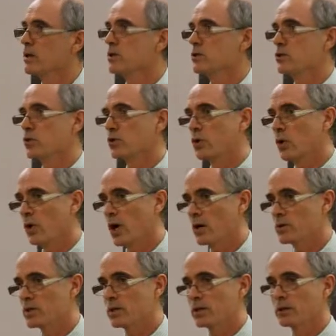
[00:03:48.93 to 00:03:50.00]
So
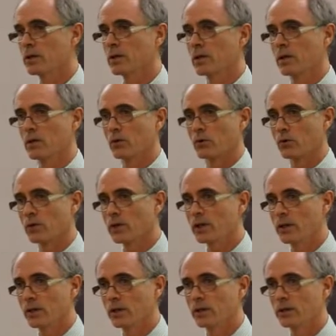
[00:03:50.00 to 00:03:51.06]
co-housing,
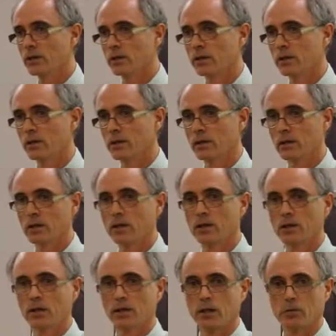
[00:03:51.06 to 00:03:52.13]
really,
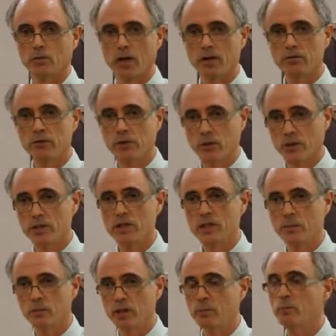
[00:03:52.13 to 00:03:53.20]
in my view, is
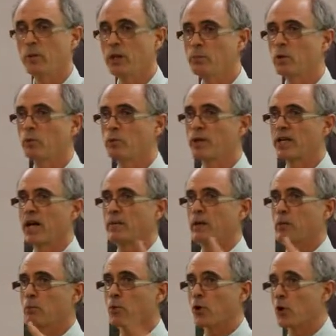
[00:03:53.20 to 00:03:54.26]
simply people becoming
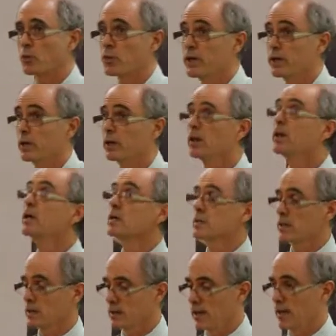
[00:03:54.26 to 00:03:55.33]
more real
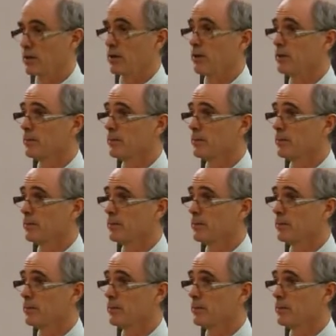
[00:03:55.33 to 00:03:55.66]
together.